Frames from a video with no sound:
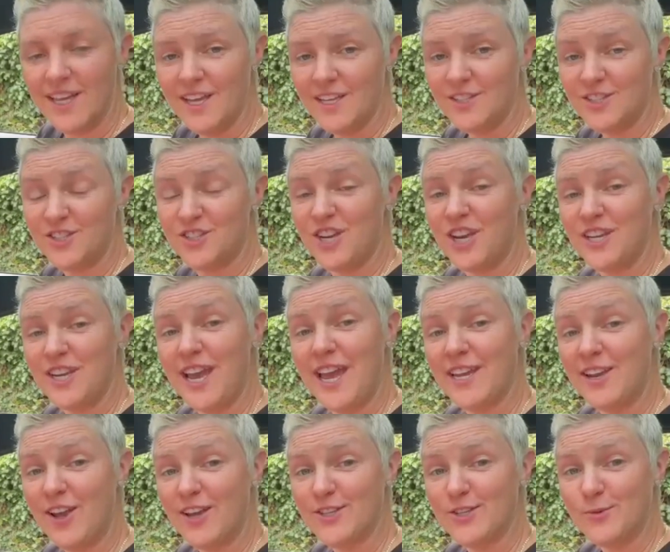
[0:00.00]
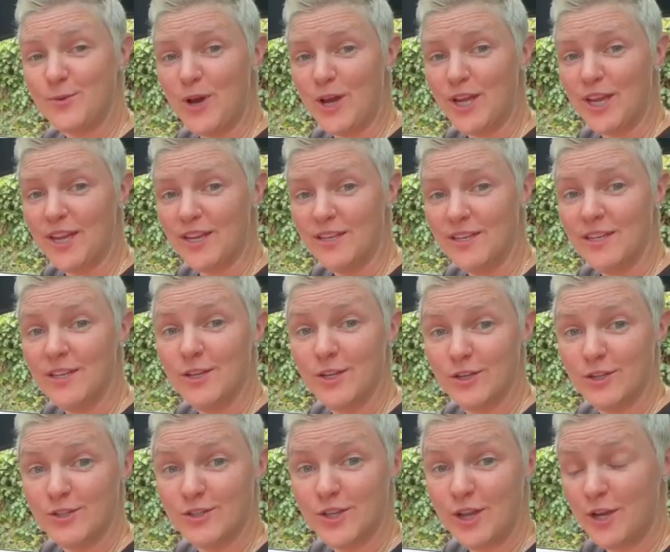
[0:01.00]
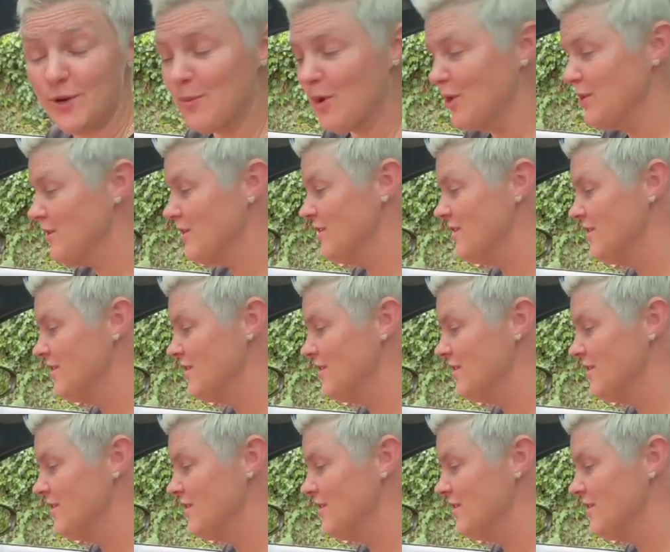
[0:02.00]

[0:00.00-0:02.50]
To check your headlights are working, turn them on,